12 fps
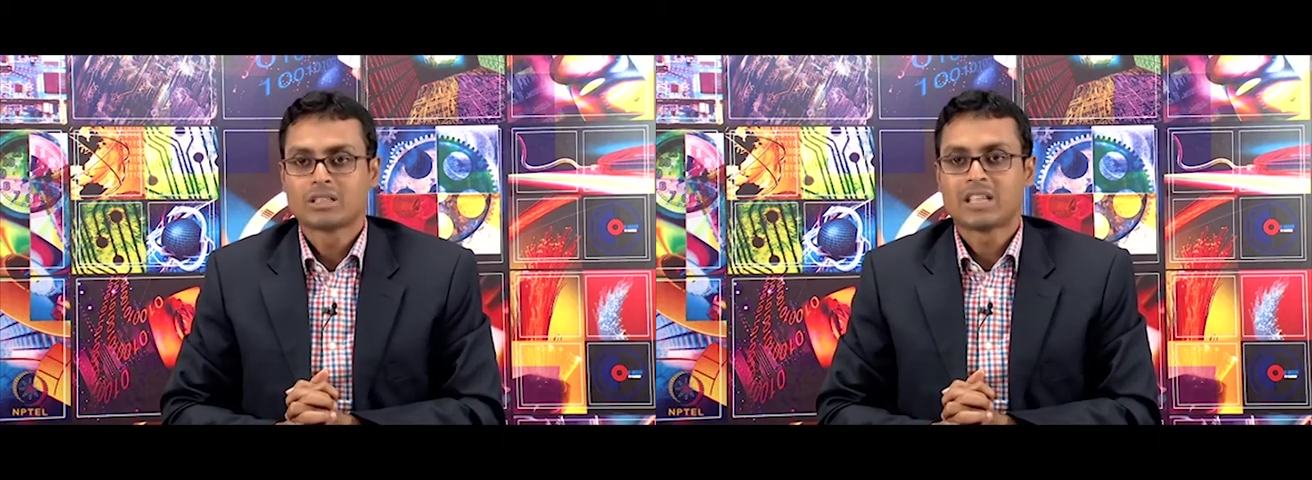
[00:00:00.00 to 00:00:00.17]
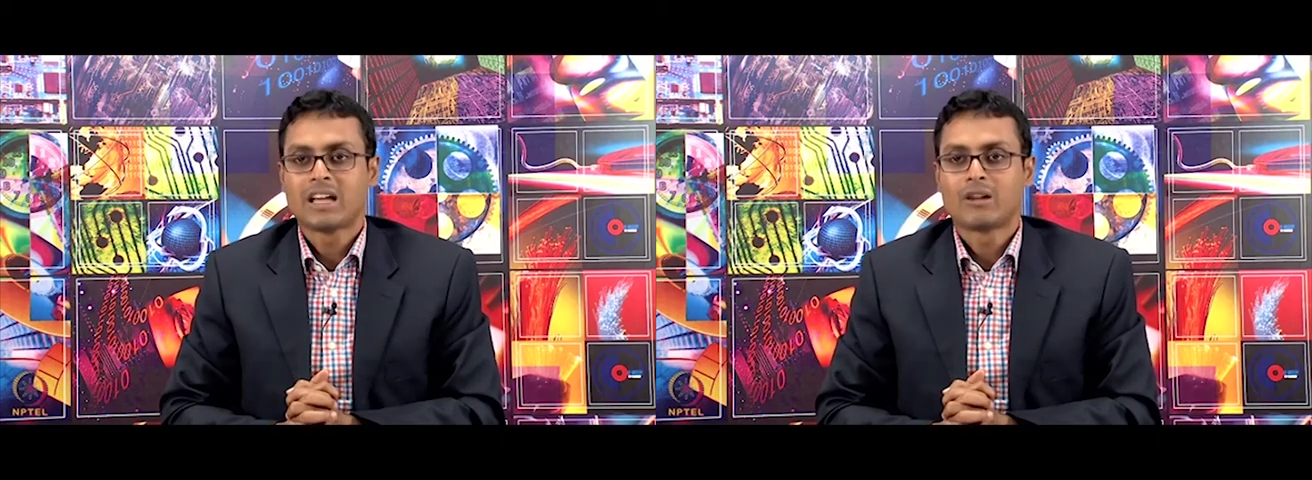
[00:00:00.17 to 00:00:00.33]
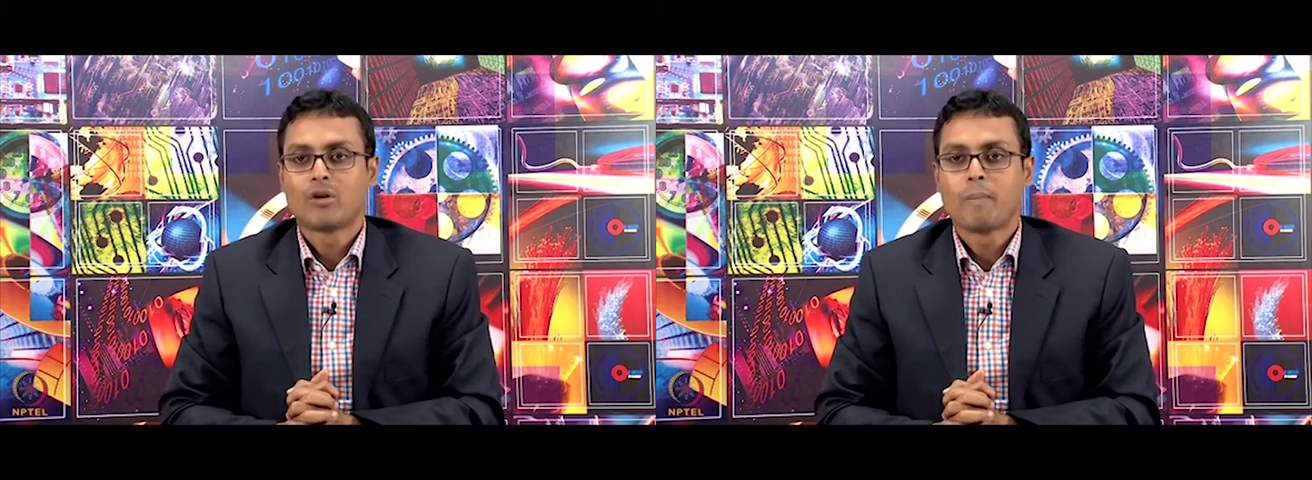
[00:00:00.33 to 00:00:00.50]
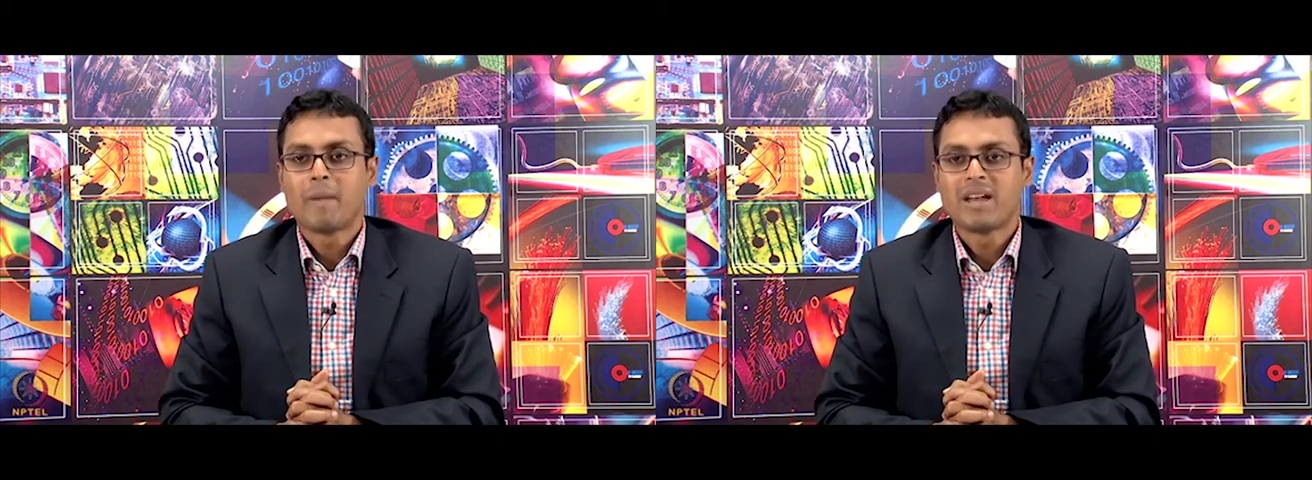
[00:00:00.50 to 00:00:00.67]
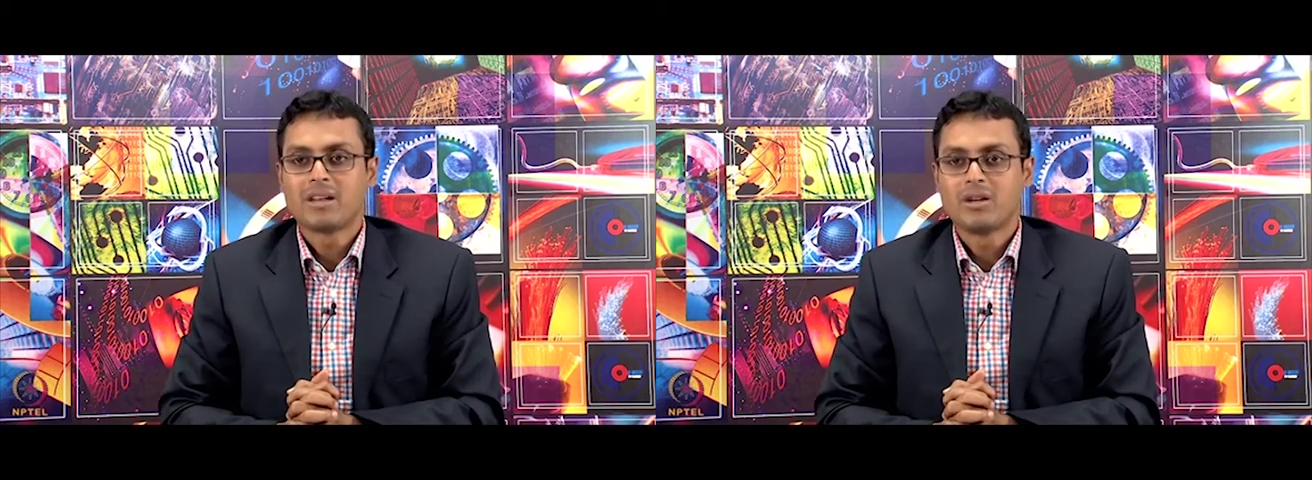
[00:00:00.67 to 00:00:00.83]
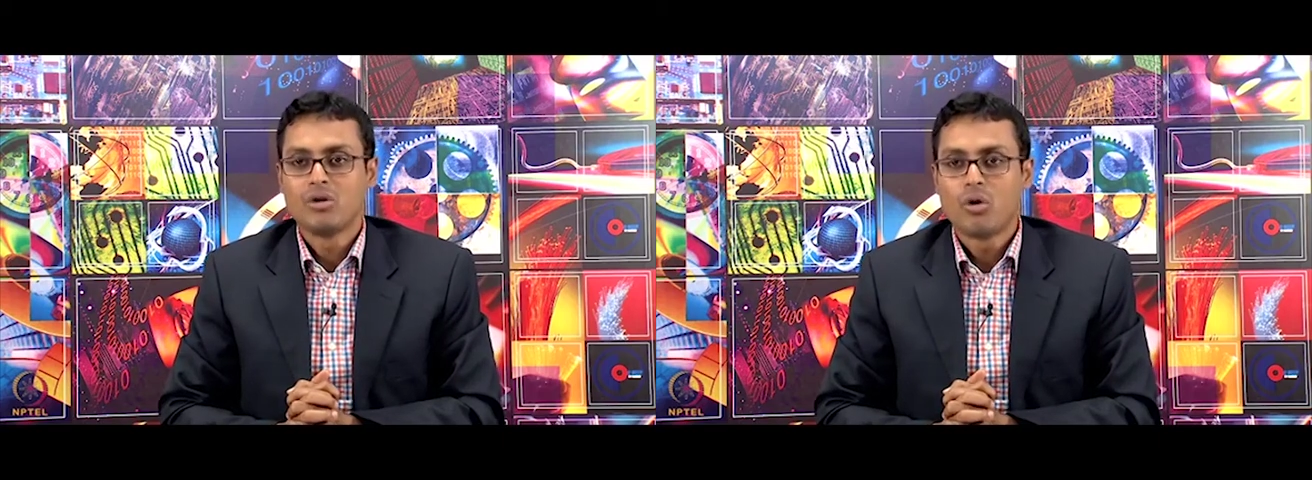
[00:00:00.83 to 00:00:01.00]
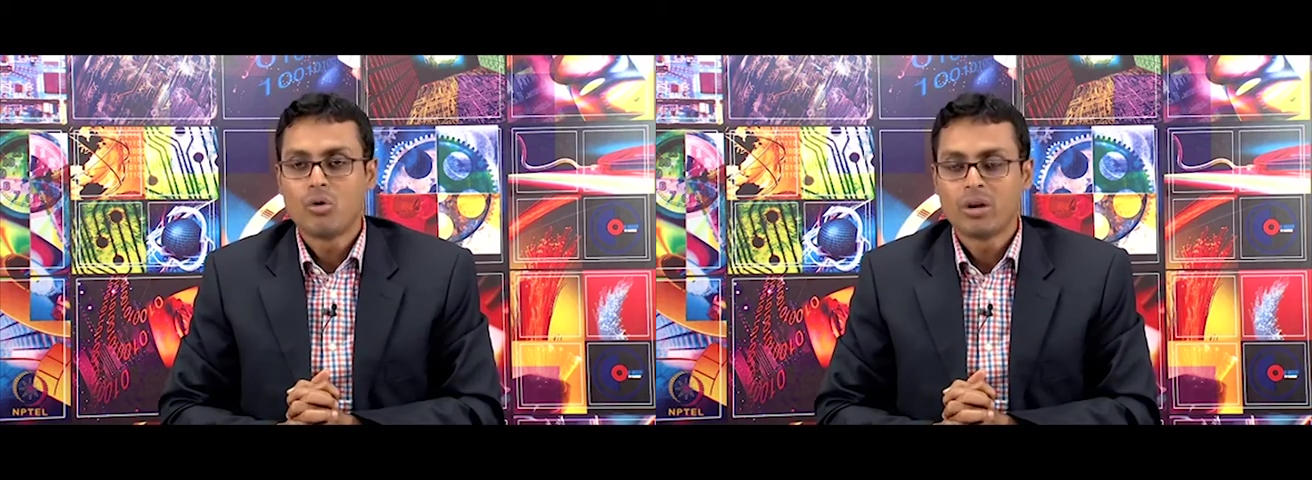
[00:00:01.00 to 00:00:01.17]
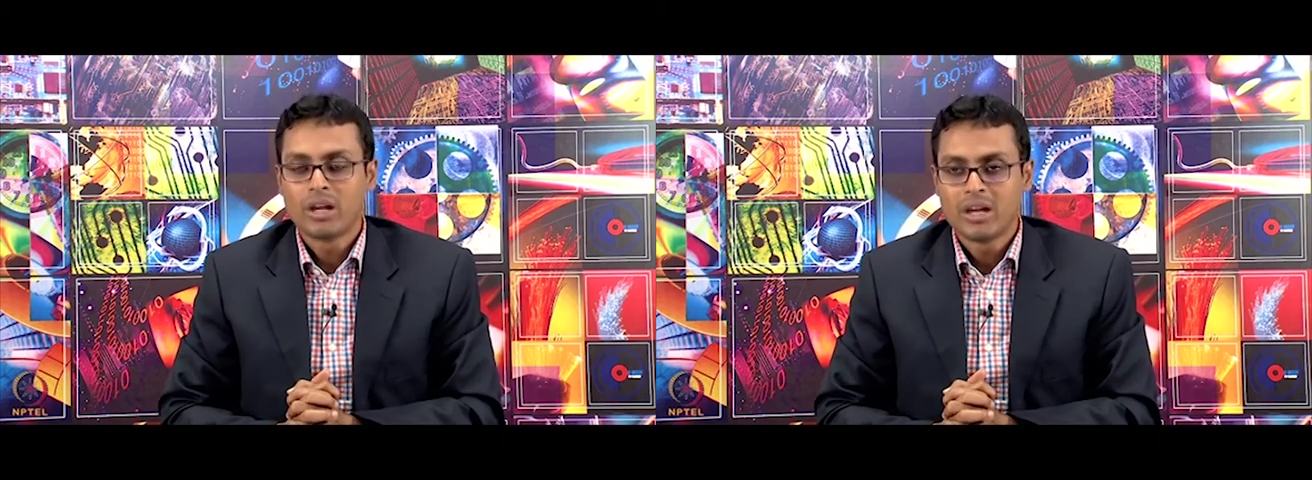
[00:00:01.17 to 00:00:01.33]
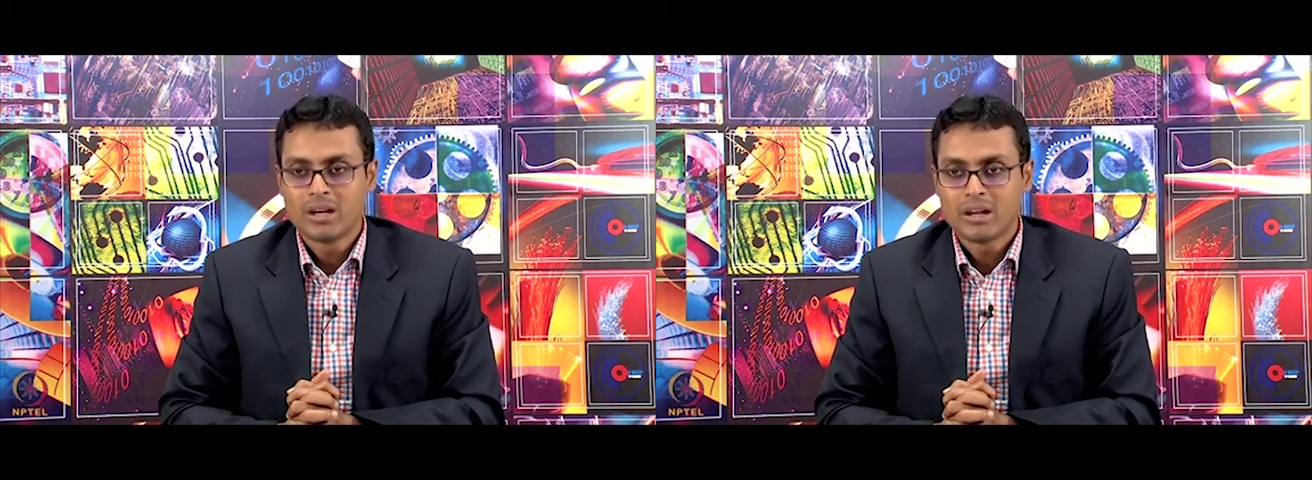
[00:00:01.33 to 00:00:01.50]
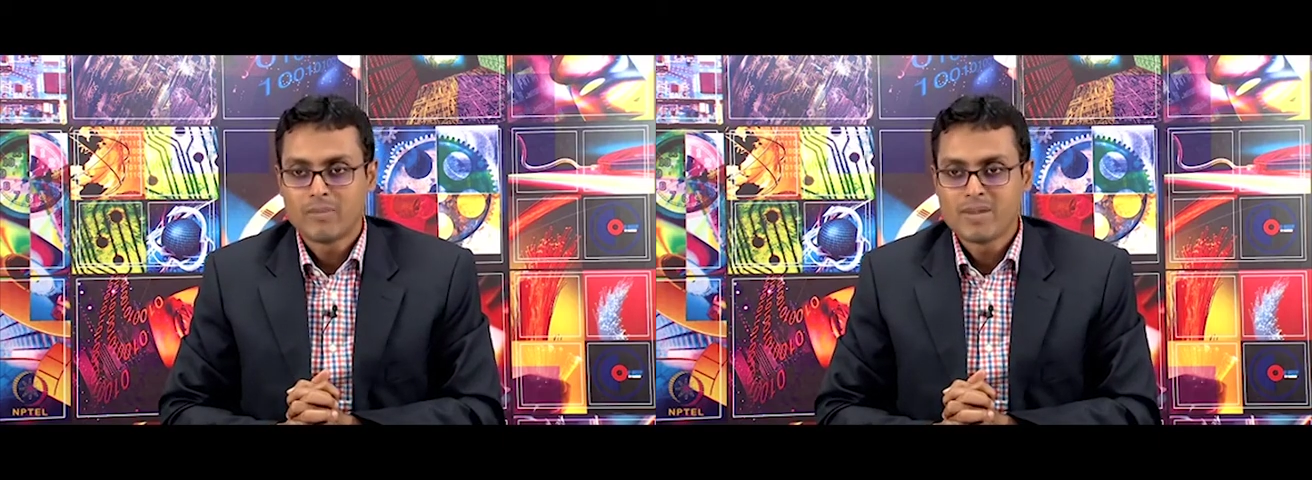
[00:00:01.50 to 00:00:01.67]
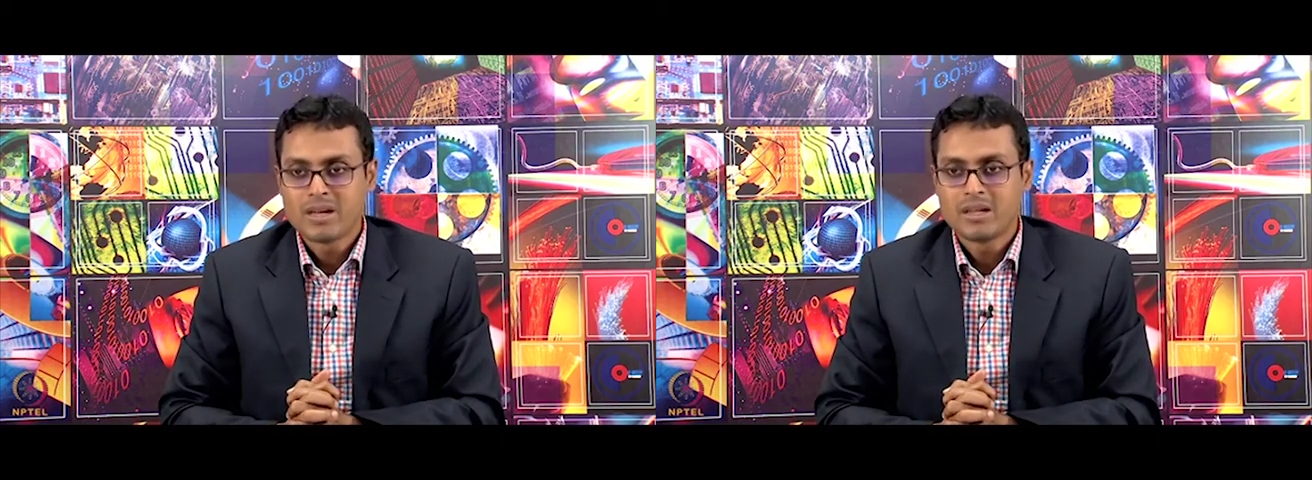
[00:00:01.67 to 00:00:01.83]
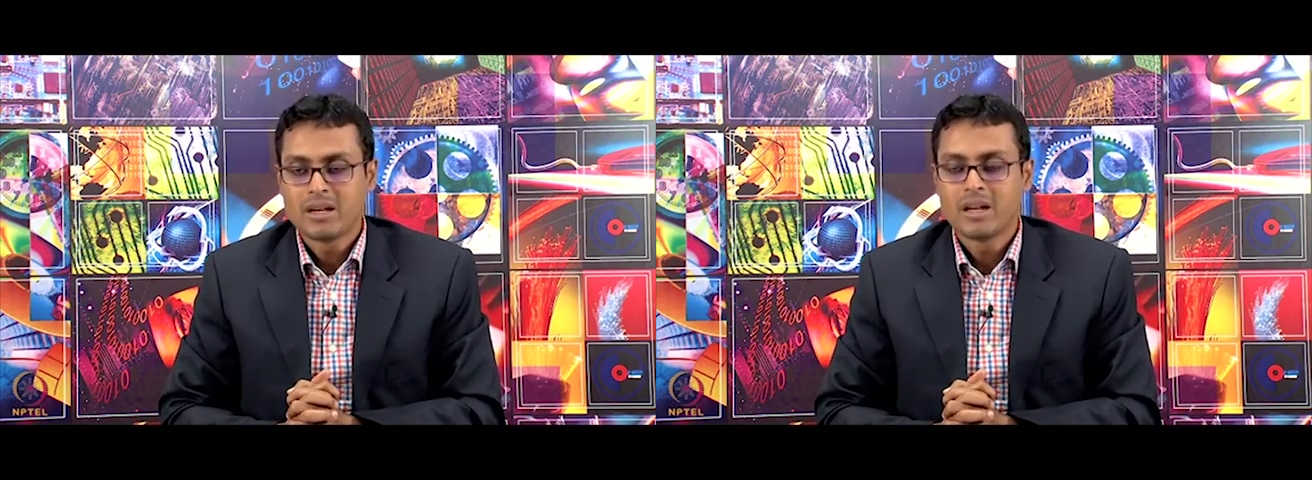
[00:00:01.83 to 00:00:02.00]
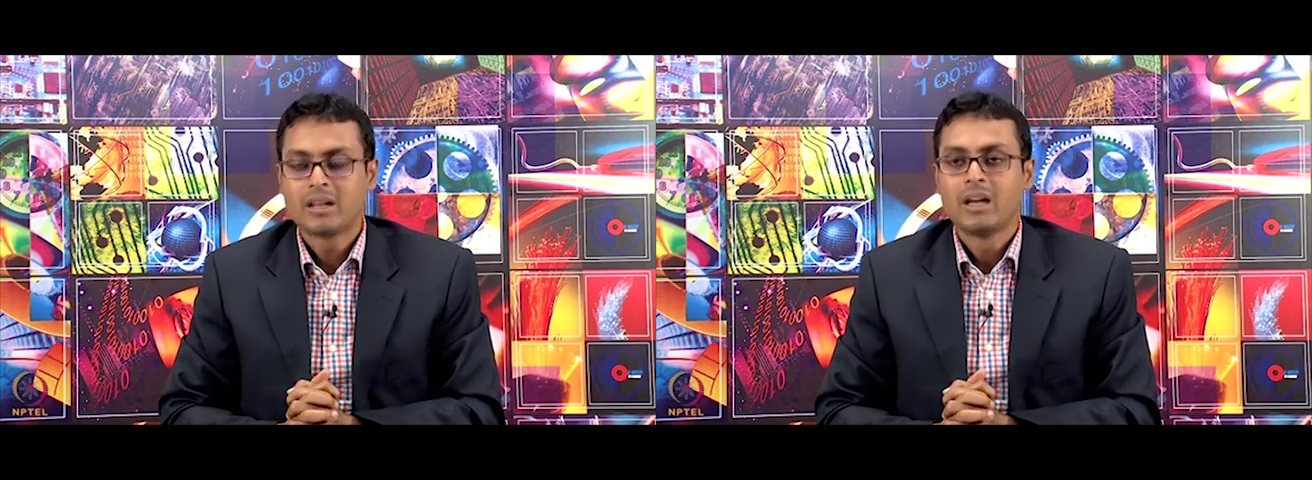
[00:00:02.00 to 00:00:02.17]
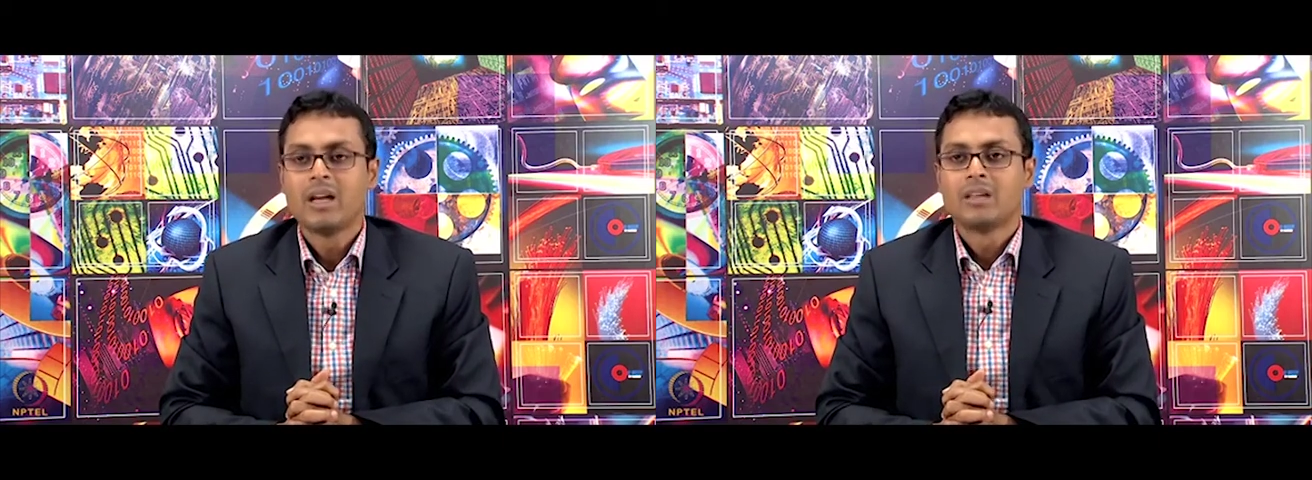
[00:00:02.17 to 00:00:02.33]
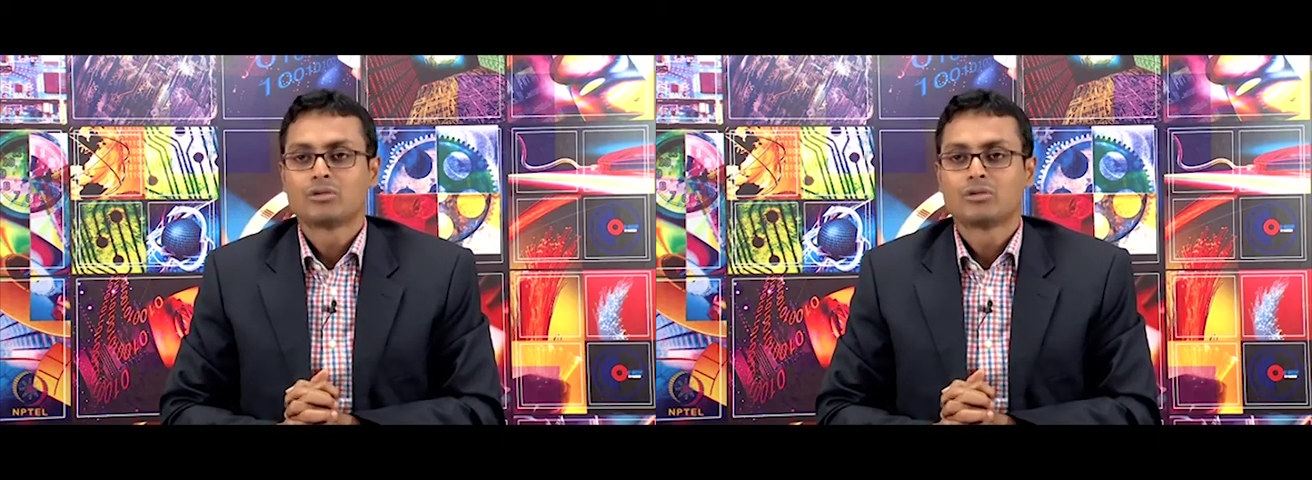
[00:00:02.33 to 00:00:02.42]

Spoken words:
cyclopentanone intermediate.